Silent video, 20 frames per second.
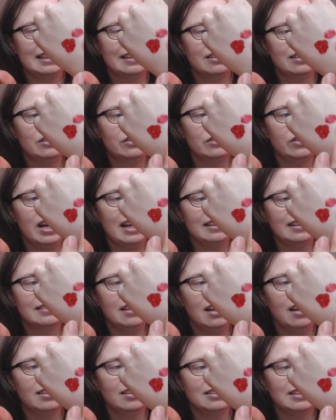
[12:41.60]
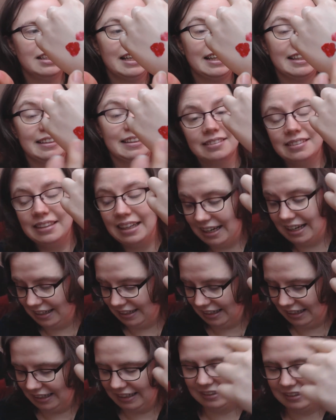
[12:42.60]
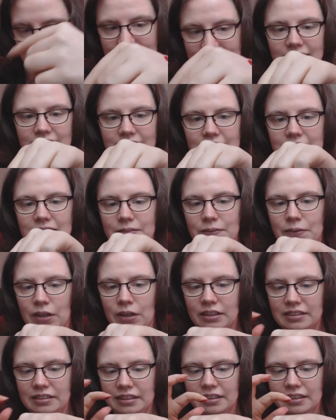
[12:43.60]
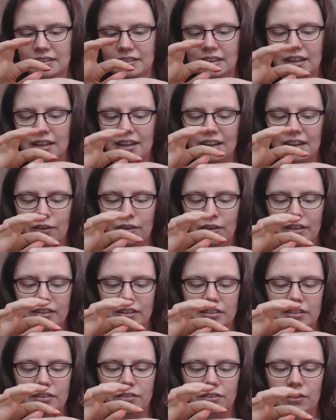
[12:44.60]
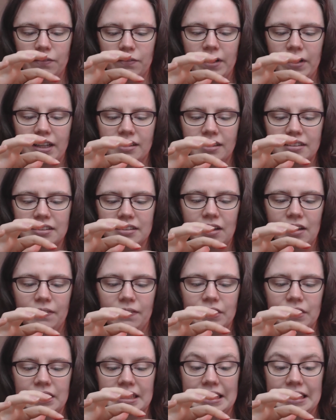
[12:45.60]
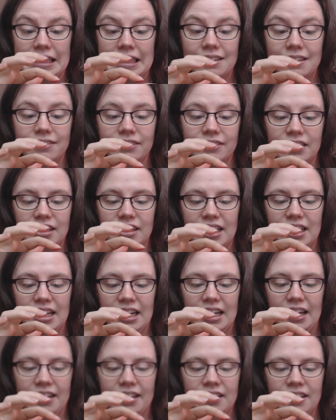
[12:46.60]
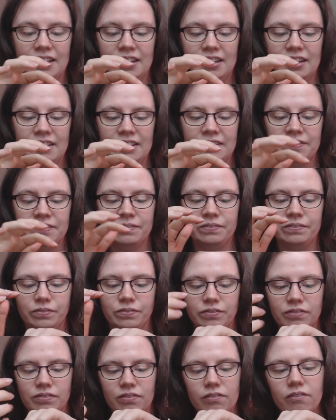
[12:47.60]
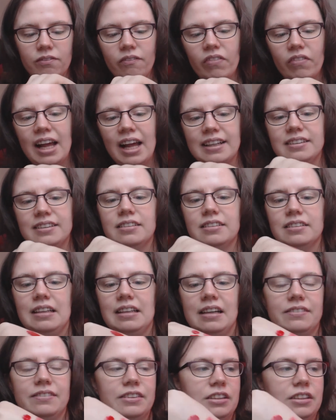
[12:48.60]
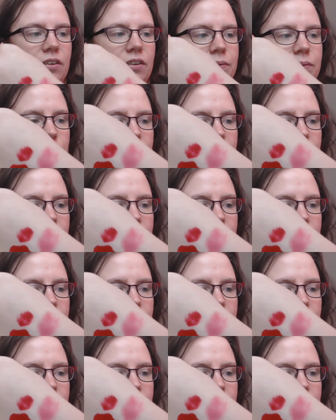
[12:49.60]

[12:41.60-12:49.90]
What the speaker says: like it dries on like a stain, like it says on the product. Whereas if you build it up and leave it there, it does have a lot